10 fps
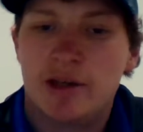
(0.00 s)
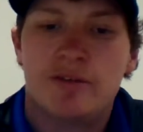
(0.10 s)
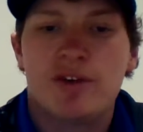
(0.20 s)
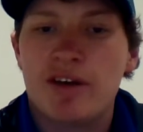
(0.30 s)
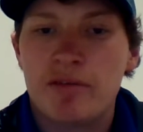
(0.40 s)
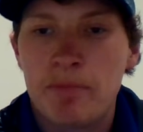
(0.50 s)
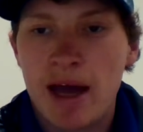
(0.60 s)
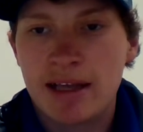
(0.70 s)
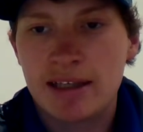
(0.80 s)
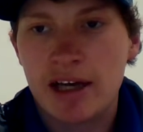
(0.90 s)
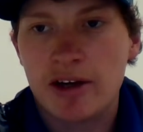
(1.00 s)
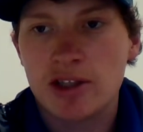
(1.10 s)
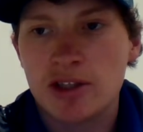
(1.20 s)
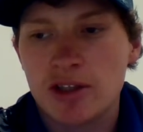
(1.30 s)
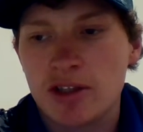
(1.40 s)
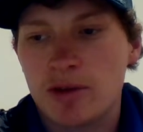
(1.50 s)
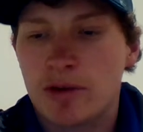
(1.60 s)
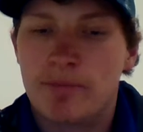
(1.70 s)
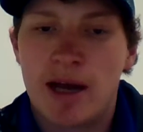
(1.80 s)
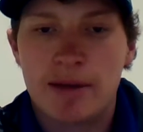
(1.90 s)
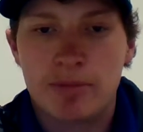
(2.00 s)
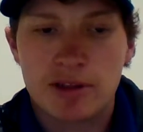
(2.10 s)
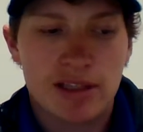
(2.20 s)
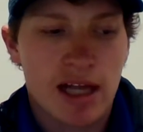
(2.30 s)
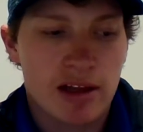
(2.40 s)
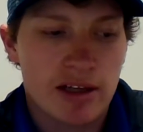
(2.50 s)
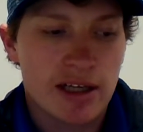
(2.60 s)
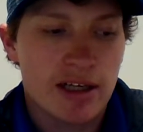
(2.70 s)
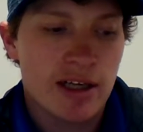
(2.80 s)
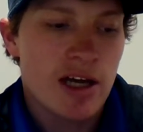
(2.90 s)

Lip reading: If you have a bad character or a bad personality,